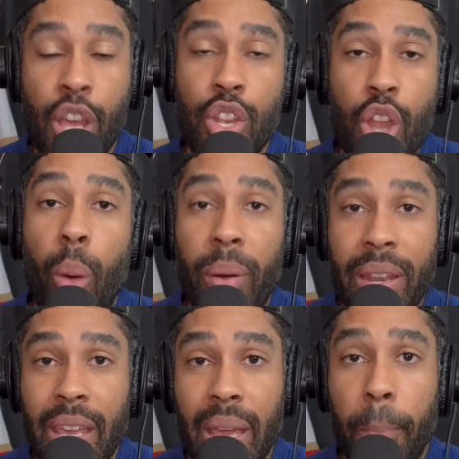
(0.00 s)

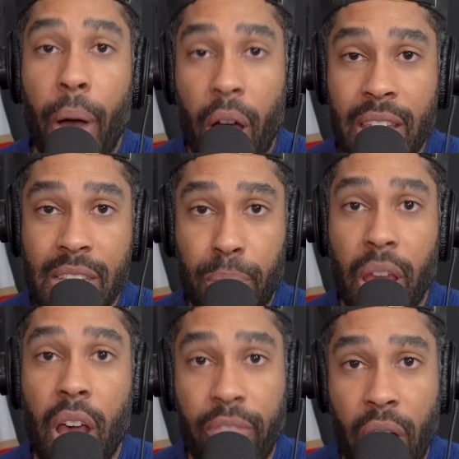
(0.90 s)
Nobody embodies
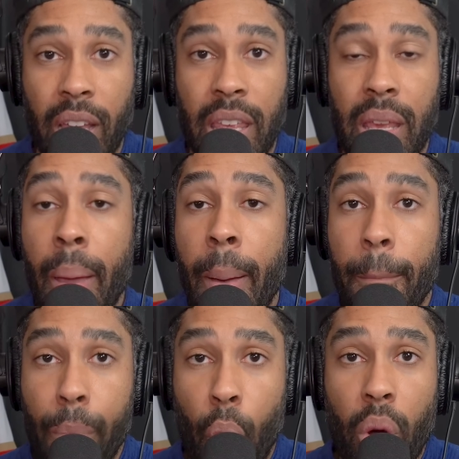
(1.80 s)
playoff hockey
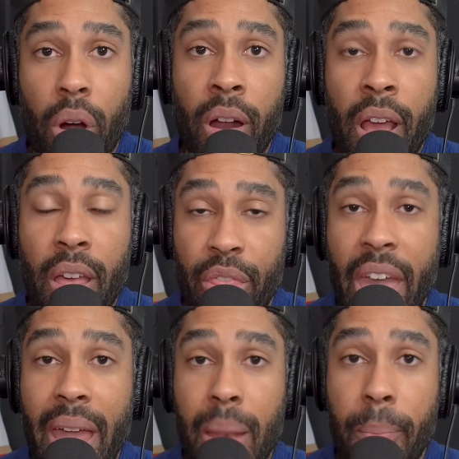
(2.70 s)
more
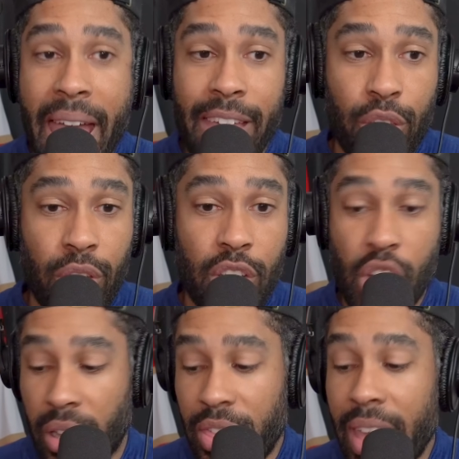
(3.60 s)
than Matthew
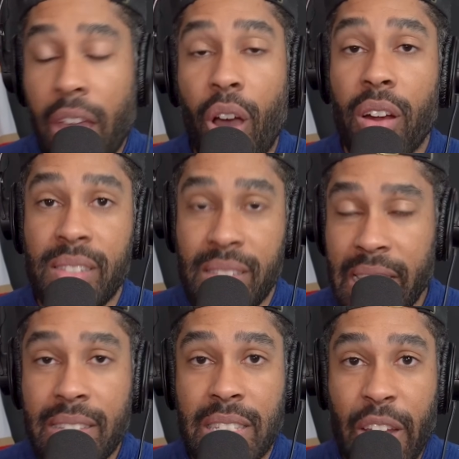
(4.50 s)
Tkachuk. They are
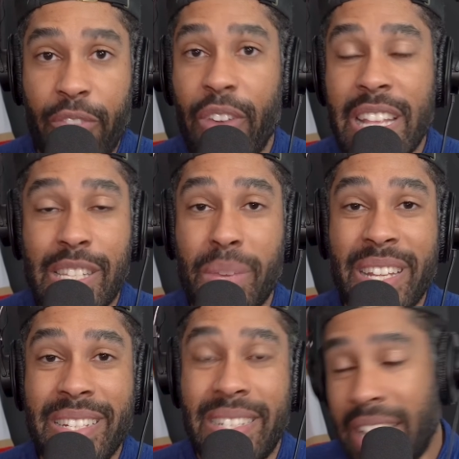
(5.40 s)
6
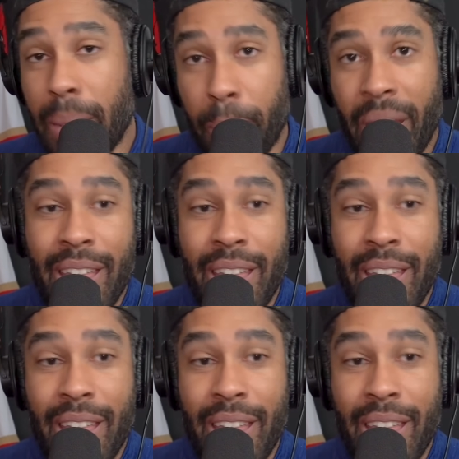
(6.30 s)
defensemen deep.